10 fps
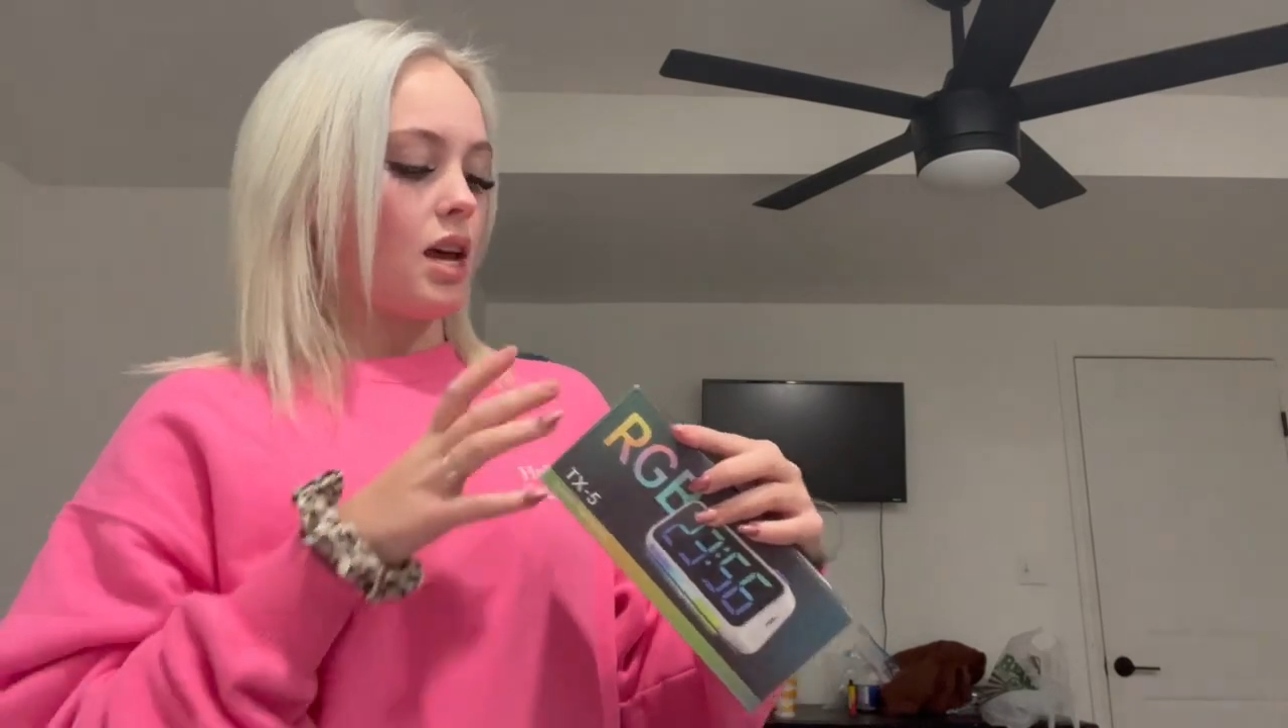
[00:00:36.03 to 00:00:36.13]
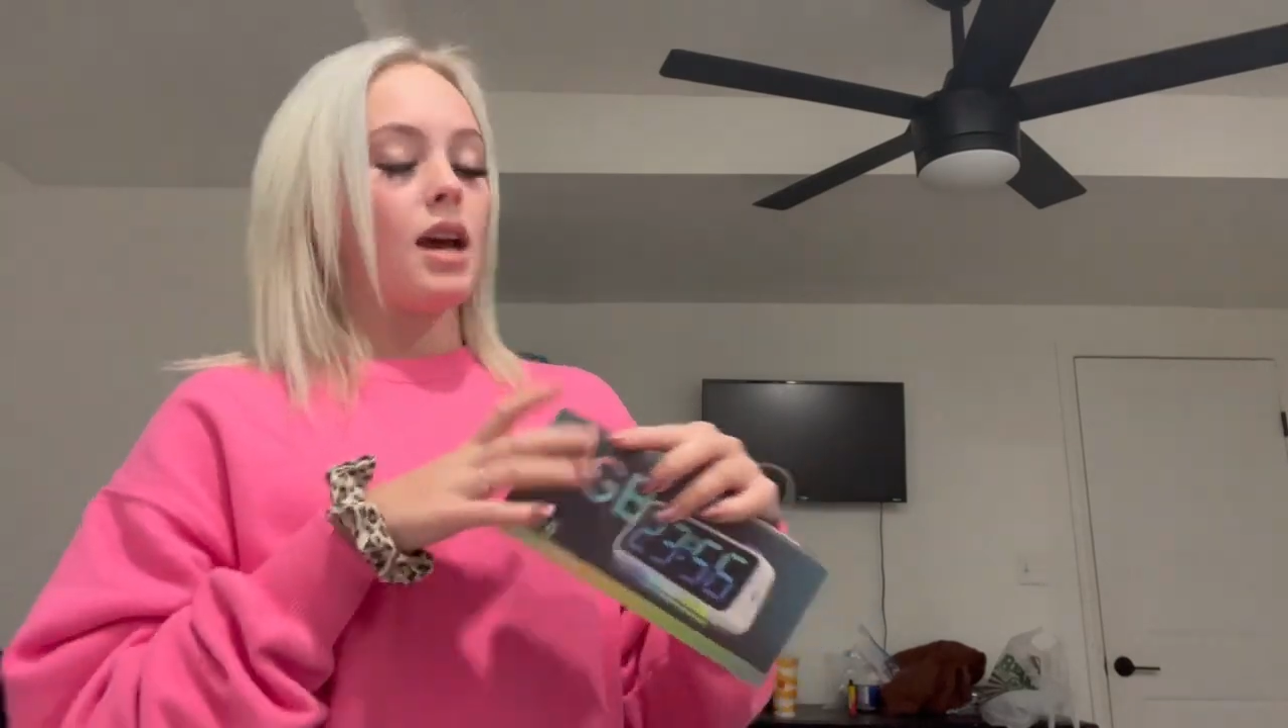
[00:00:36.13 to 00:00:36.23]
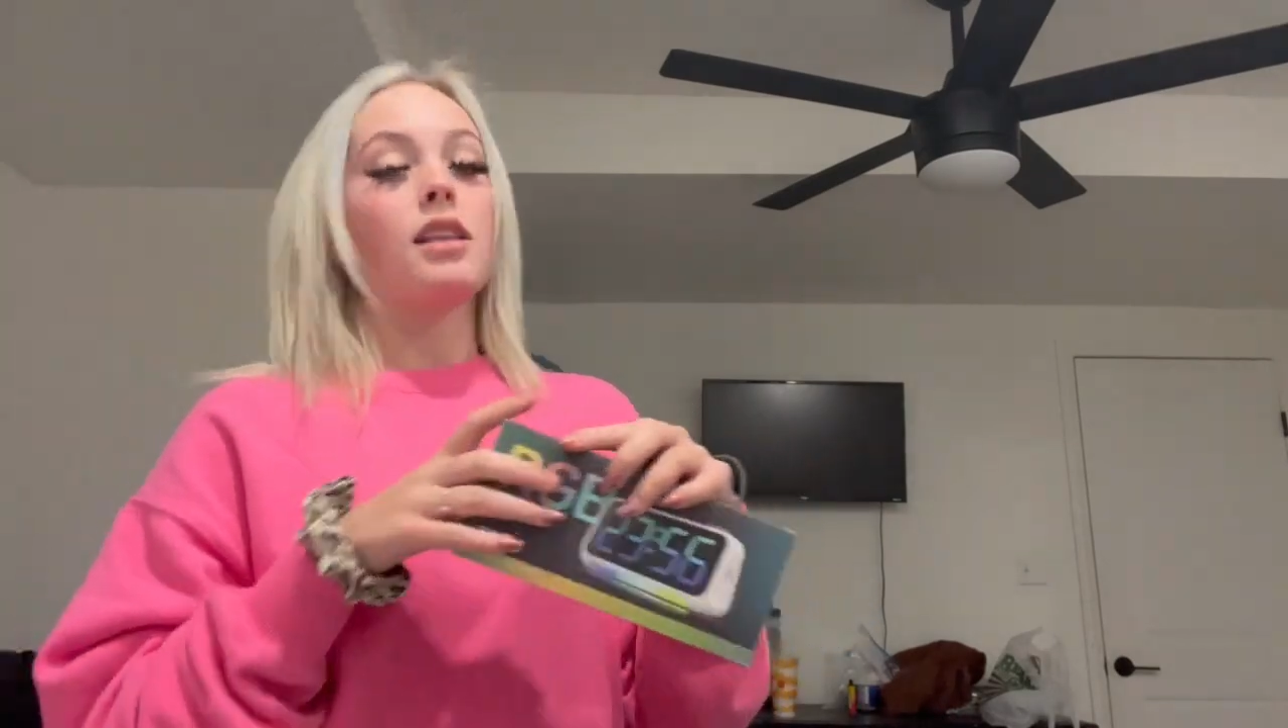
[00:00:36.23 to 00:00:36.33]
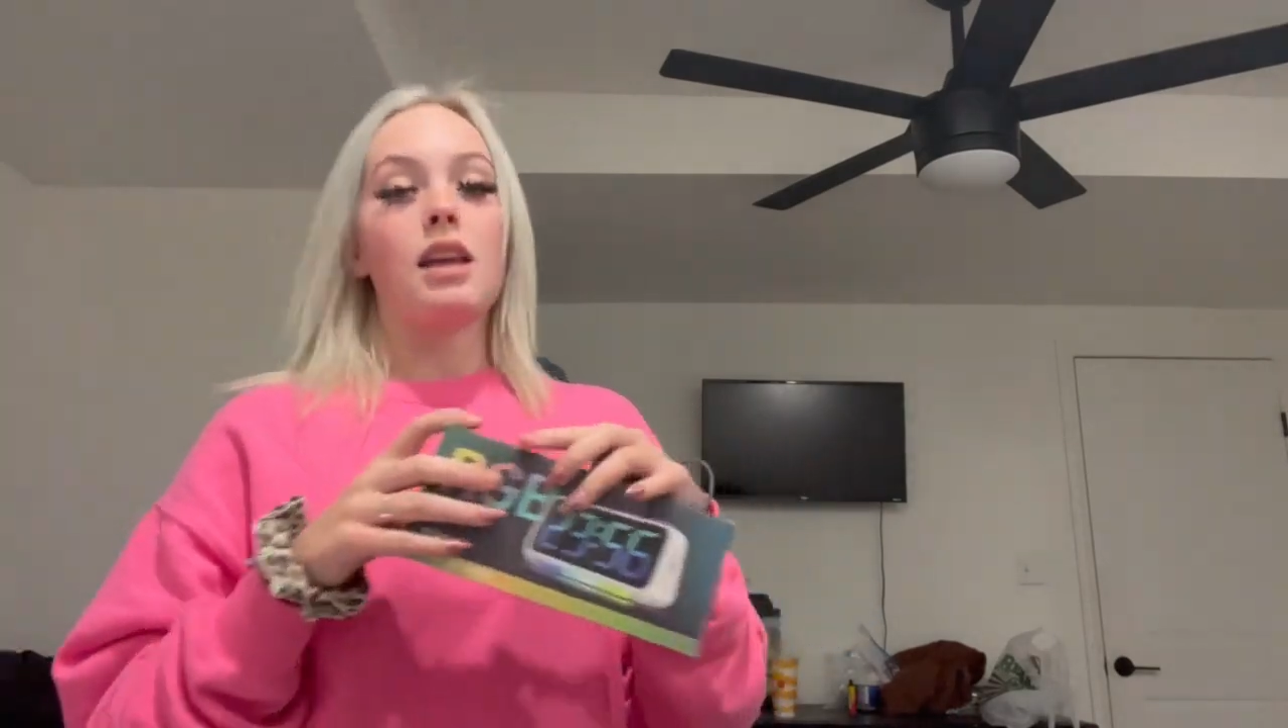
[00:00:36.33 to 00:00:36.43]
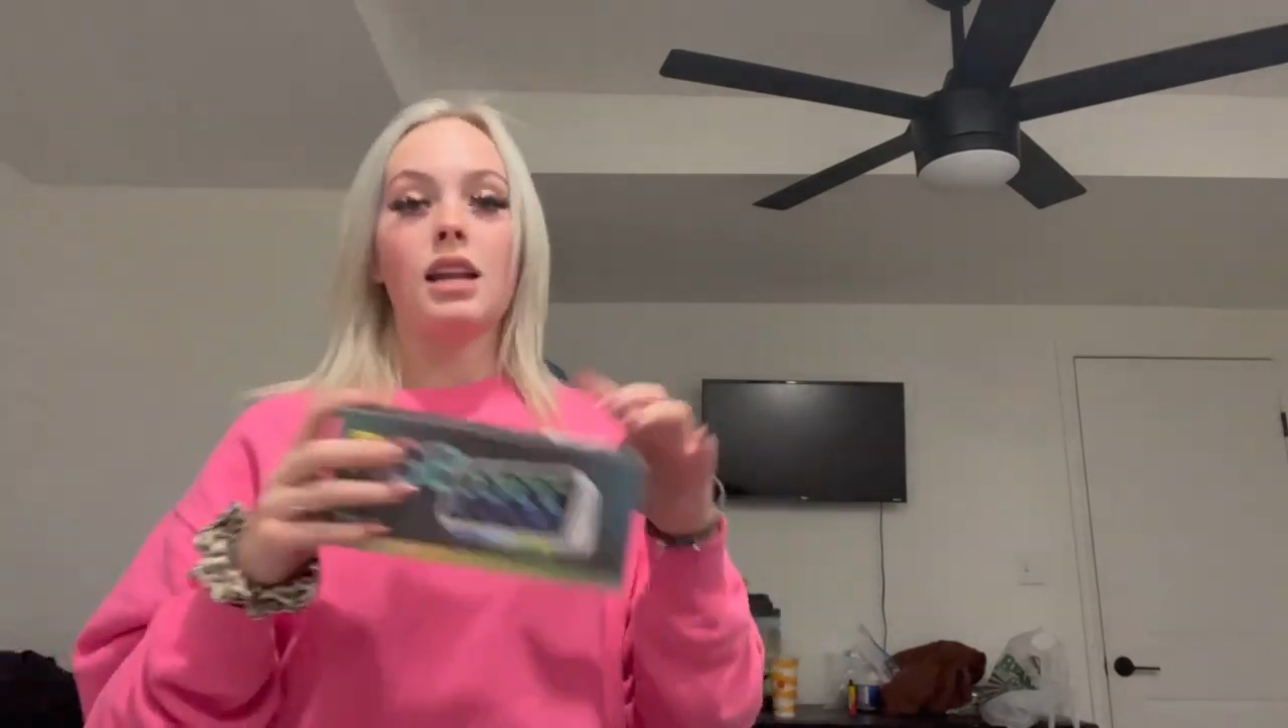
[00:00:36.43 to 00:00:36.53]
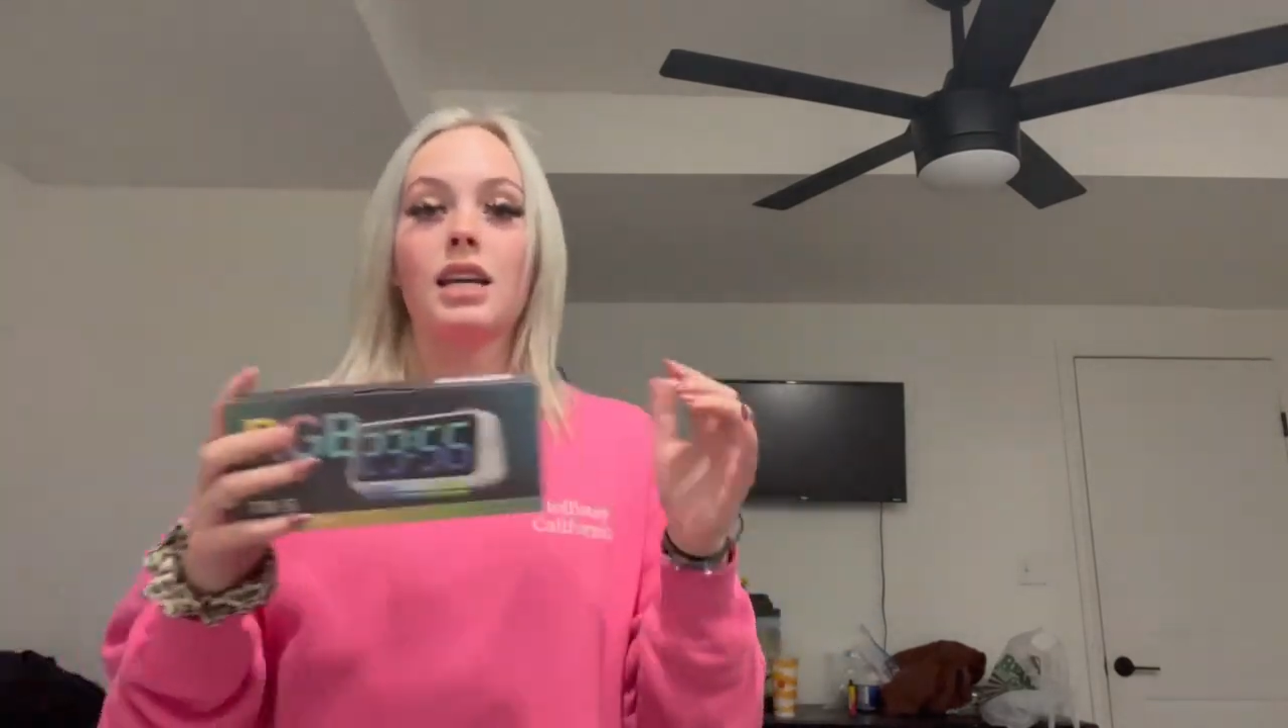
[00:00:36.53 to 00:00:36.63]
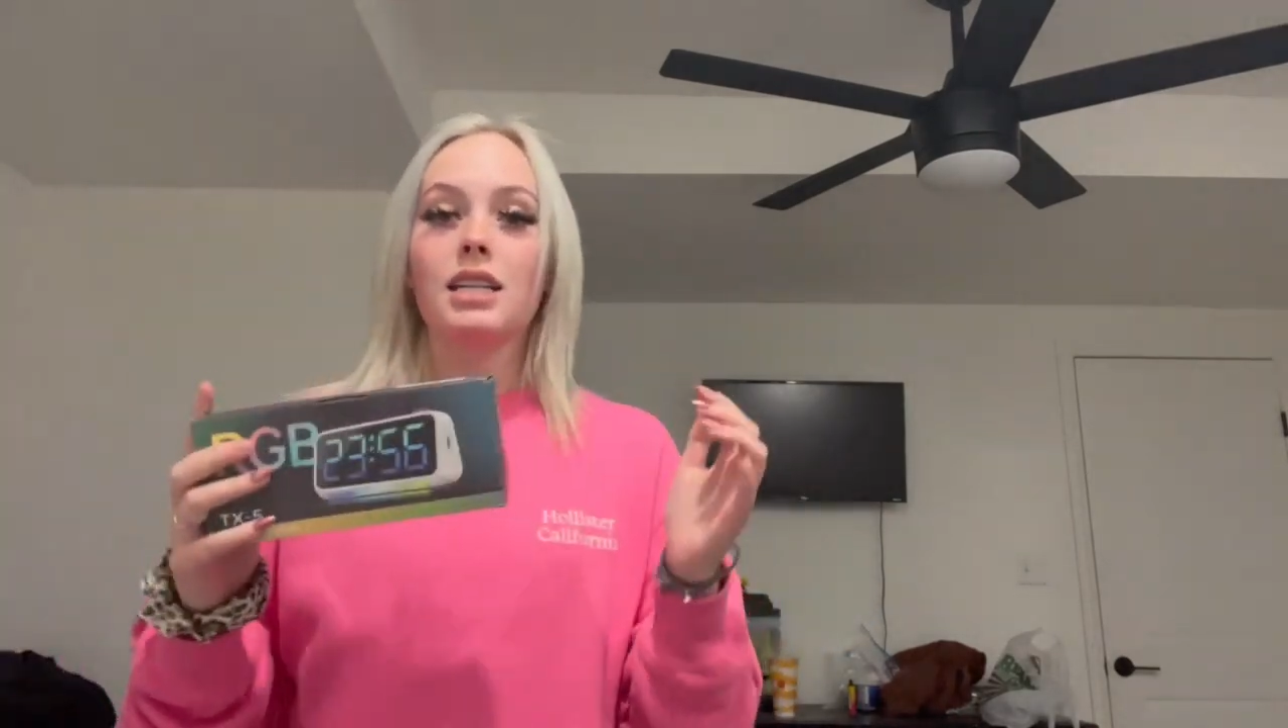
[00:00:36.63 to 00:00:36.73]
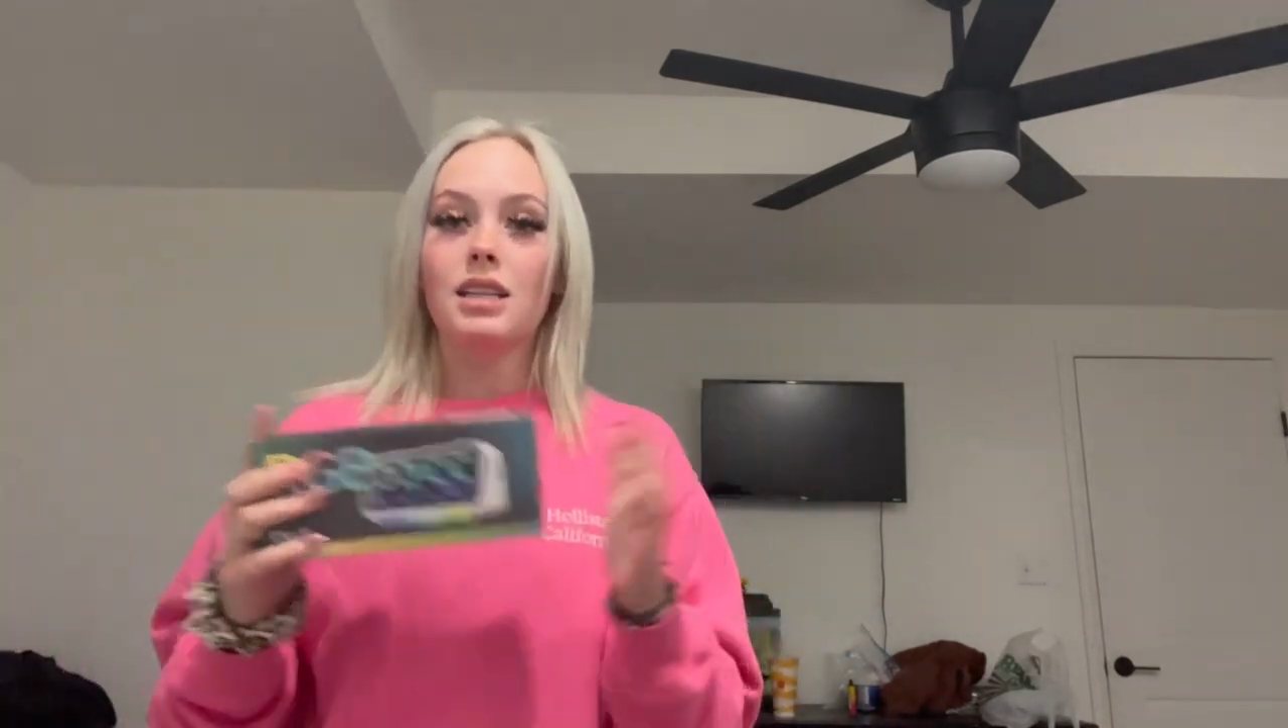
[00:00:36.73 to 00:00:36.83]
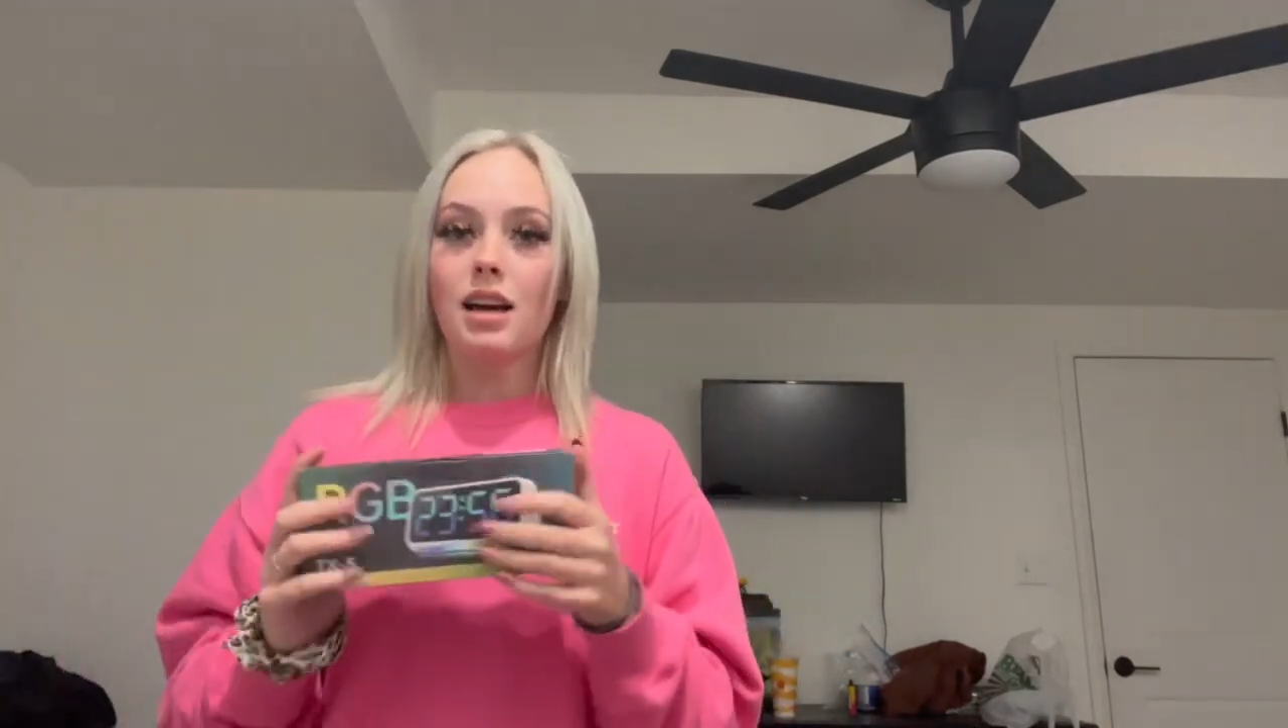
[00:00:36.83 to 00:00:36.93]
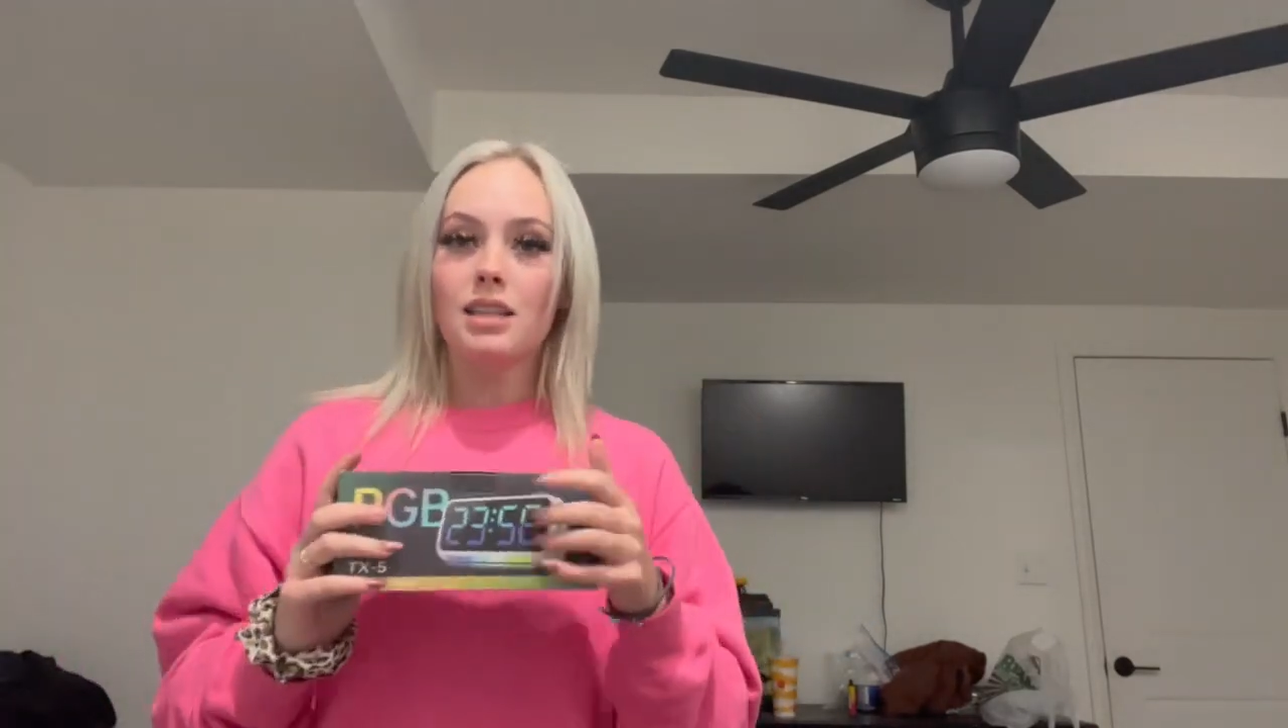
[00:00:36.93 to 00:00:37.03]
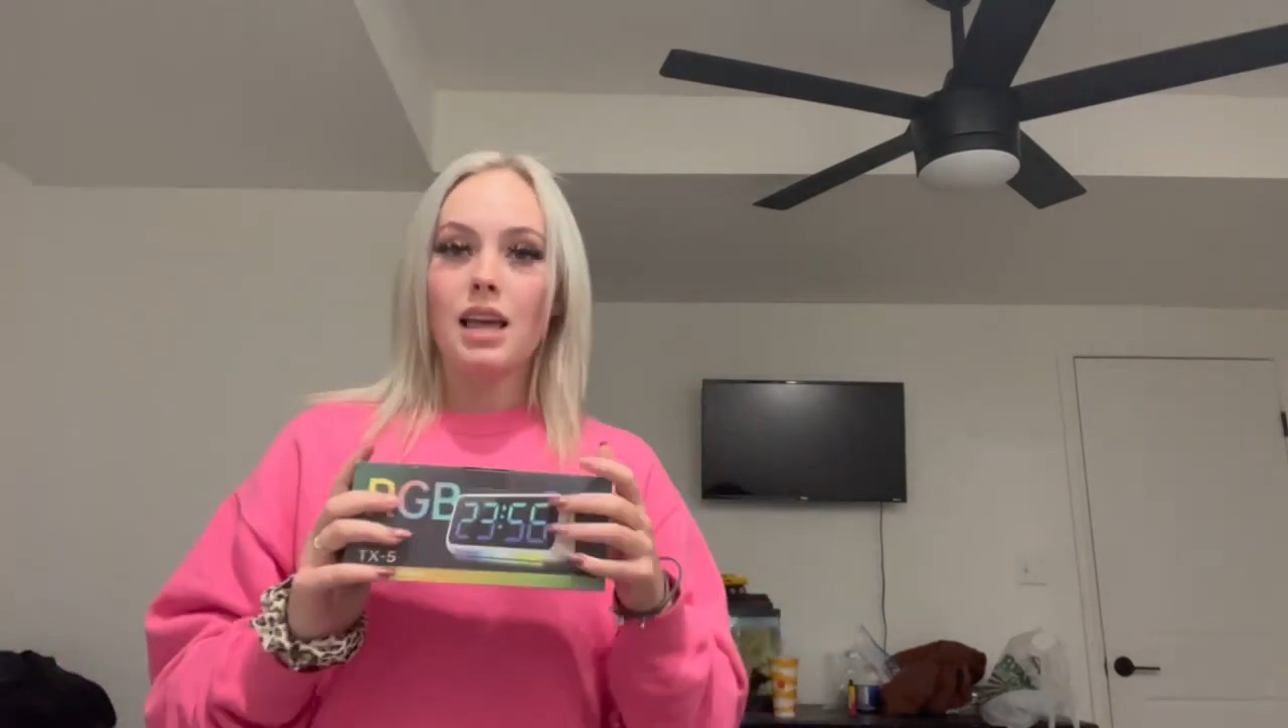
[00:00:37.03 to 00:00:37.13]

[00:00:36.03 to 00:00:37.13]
And then it does